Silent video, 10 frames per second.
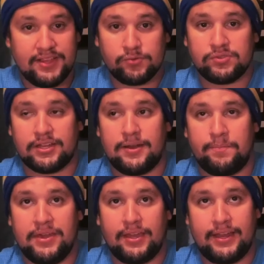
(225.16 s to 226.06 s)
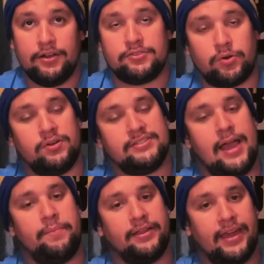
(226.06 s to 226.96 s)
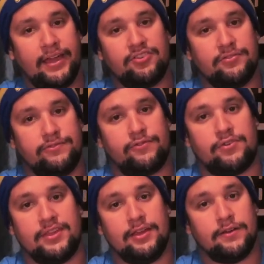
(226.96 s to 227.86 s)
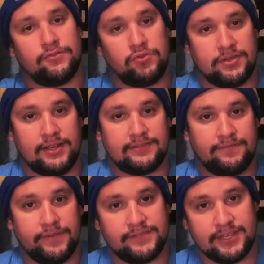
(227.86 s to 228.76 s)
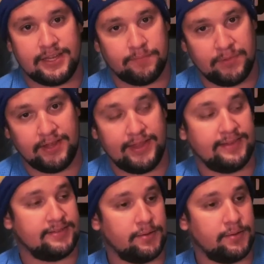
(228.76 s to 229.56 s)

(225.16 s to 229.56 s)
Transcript: this was gonna be geared towards the application for the year of 2015, being that